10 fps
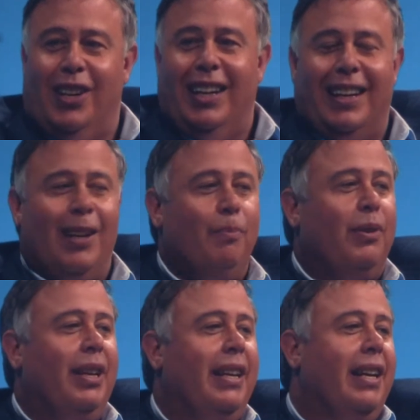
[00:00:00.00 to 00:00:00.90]
a
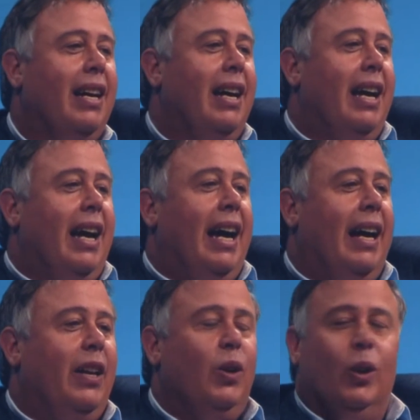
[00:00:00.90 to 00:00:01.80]
company?
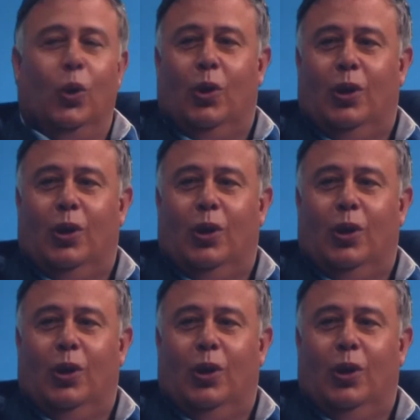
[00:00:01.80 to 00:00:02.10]
How do you look,